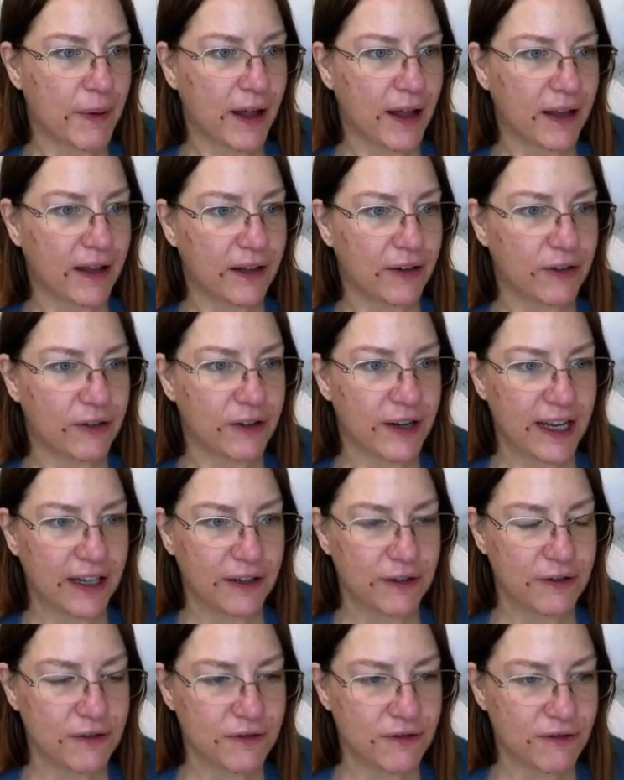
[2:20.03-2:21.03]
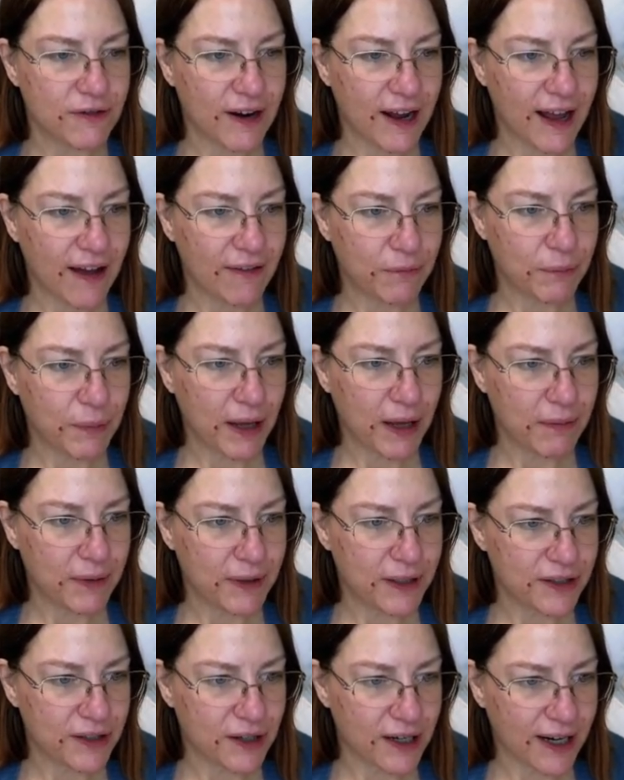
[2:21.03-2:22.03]
create new draft,
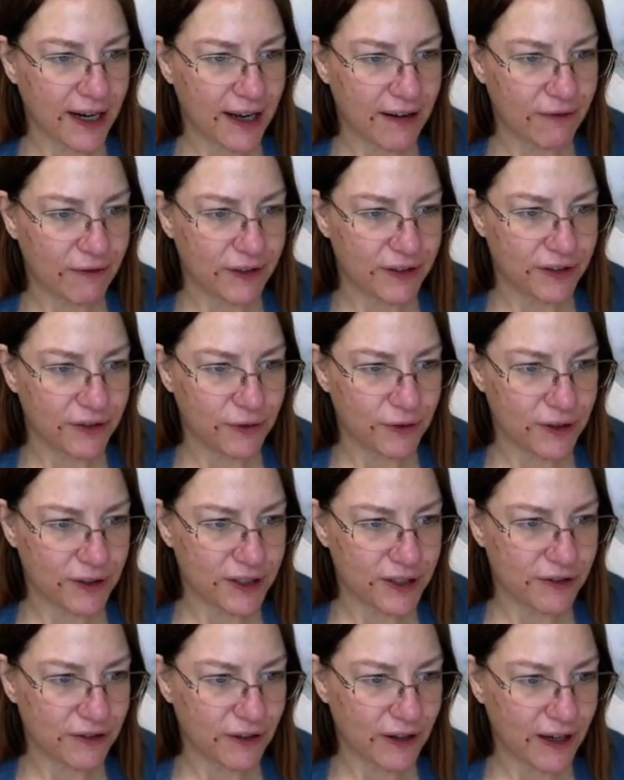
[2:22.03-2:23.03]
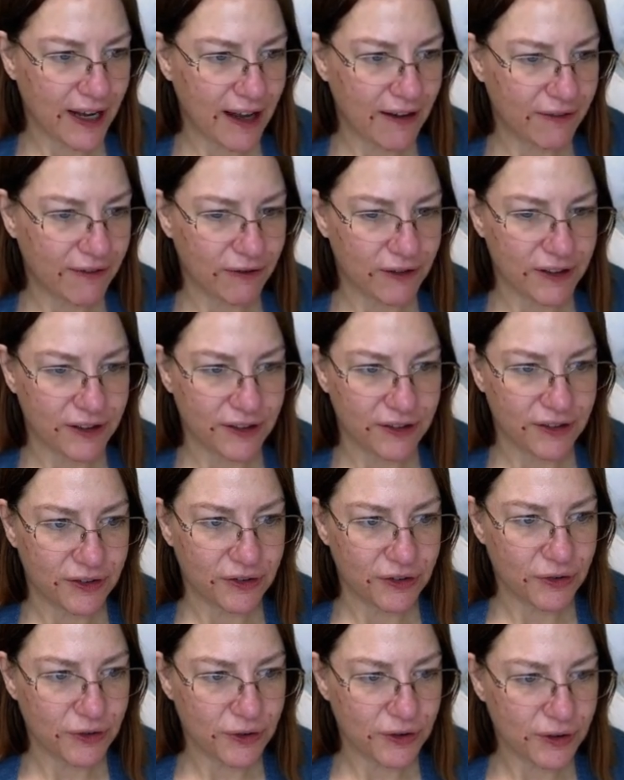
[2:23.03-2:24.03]
publish, archive, restore to draft,
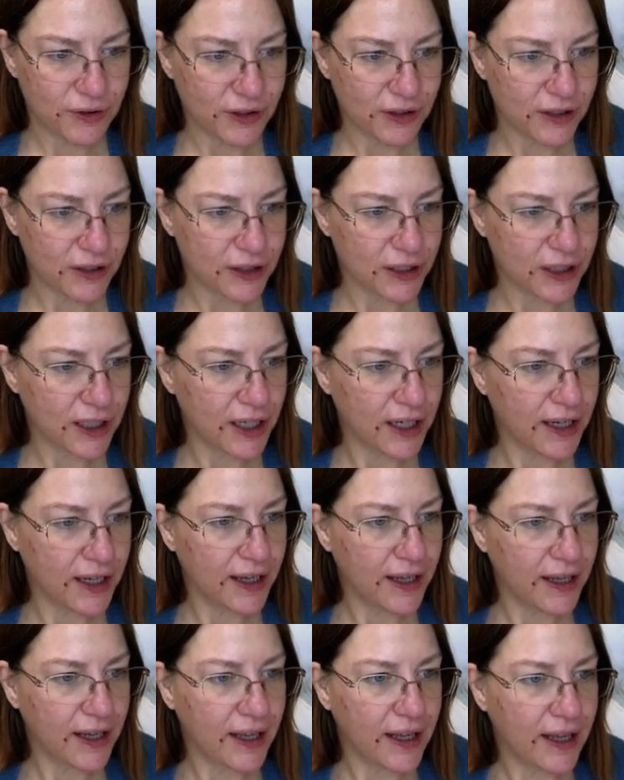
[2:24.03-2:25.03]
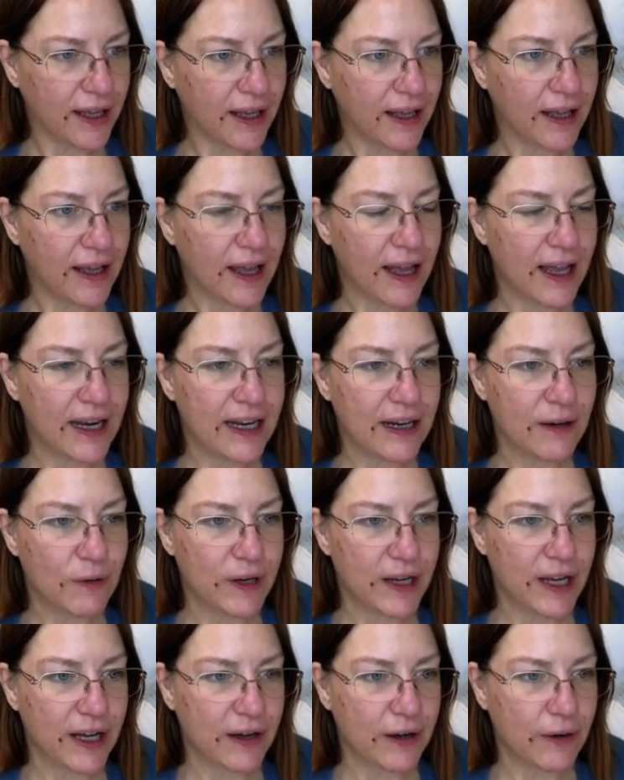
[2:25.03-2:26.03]
restore. And here we
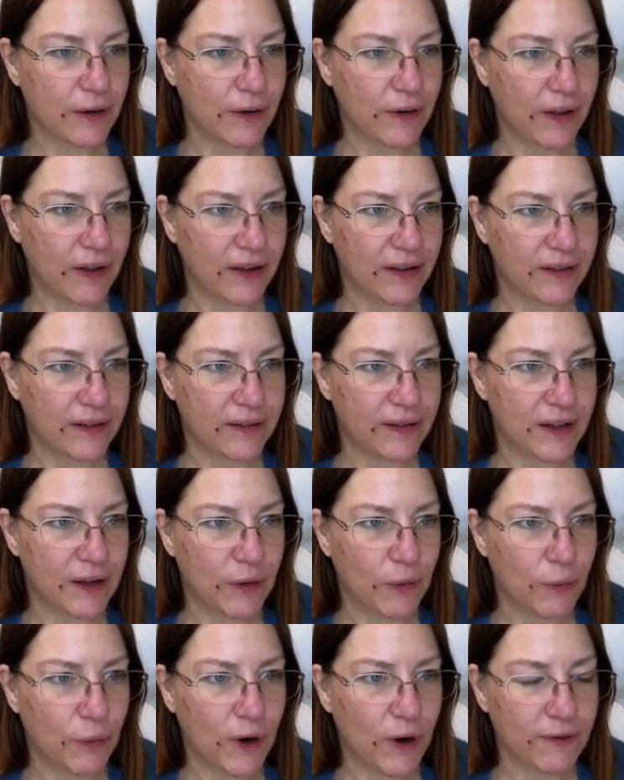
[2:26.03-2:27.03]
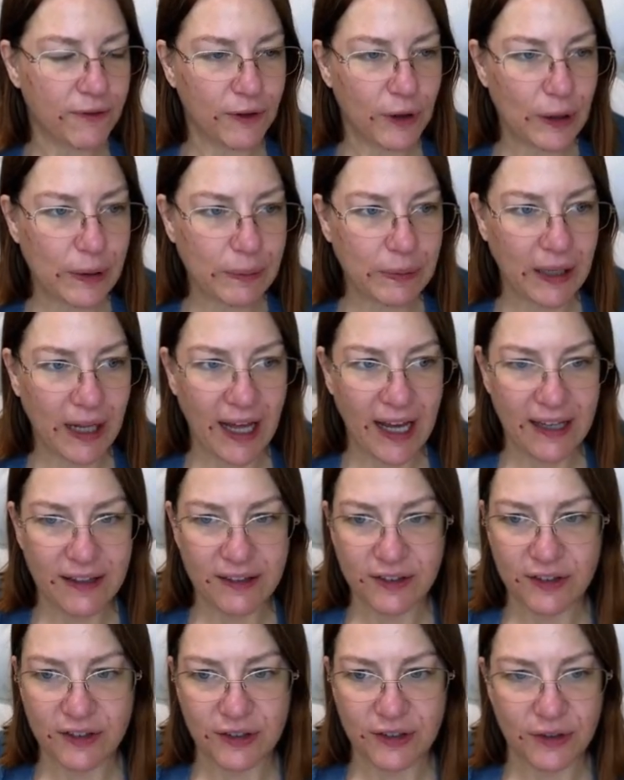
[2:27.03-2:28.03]
go. The workflow applies
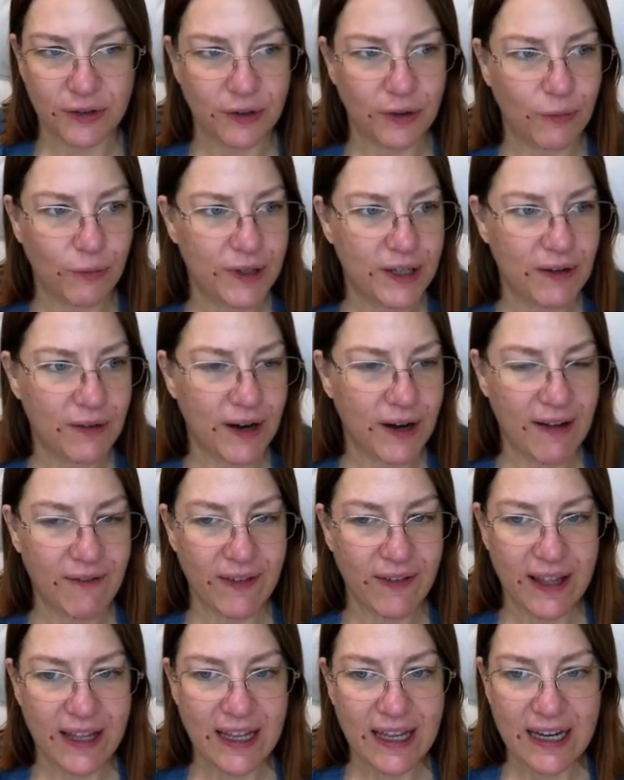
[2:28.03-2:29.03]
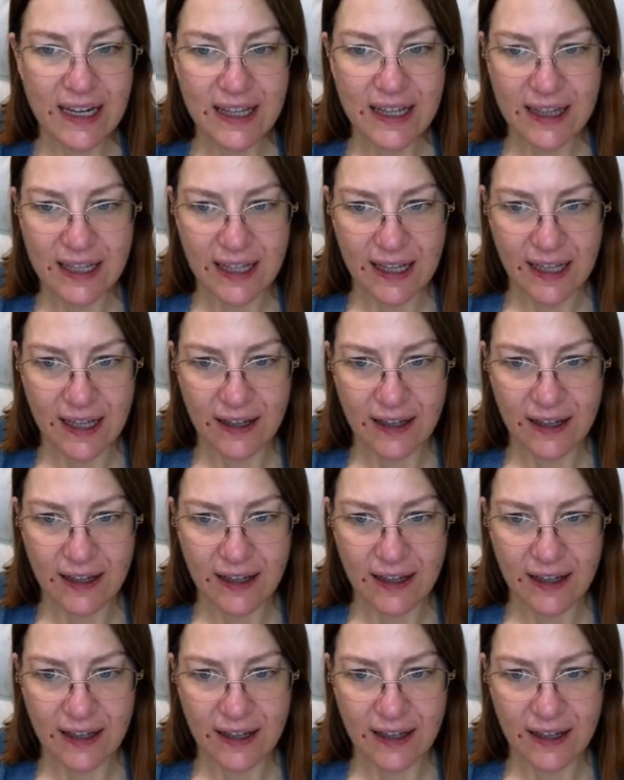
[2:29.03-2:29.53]
to, we don't have anything